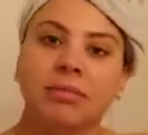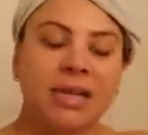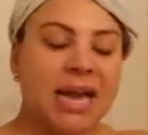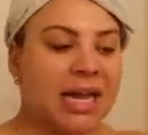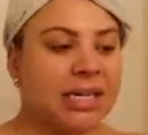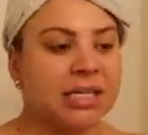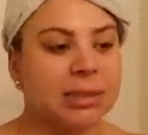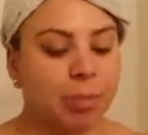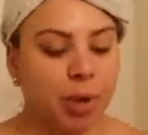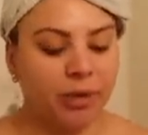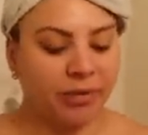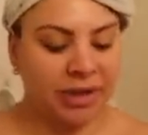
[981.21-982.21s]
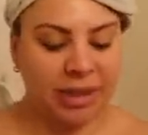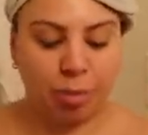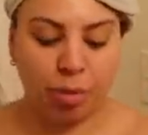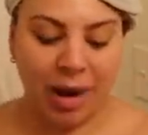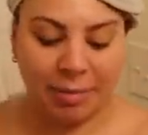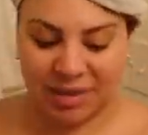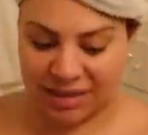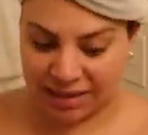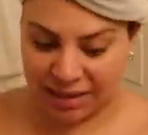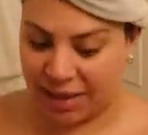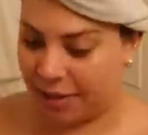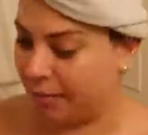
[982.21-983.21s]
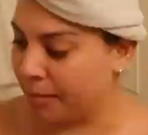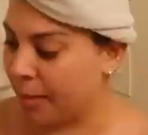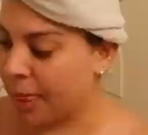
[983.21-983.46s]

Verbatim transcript: nice, perfectly prepped skin.